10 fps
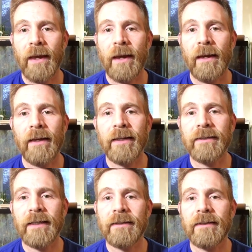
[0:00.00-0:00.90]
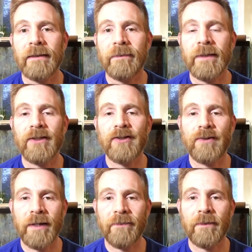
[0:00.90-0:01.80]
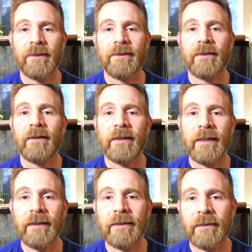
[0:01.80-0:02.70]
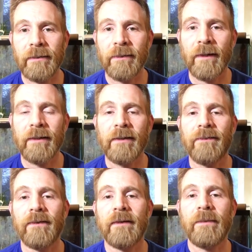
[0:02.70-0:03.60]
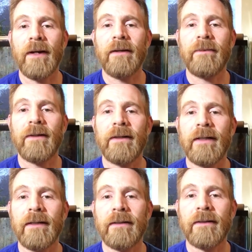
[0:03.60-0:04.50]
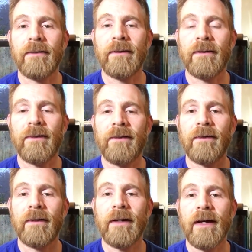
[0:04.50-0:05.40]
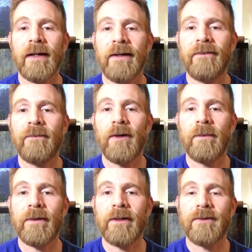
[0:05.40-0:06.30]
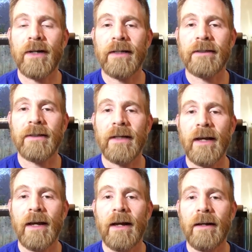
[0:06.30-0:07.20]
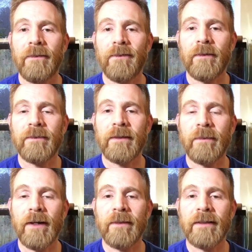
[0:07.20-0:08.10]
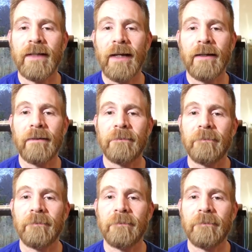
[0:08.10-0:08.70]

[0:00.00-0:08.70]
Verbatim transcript: and they tend to be detritivores, so they'll eat, you know, uneaten food at the bottom. They'll eat whatever kind of mulm or detritus um, forms at the bottom of the tank.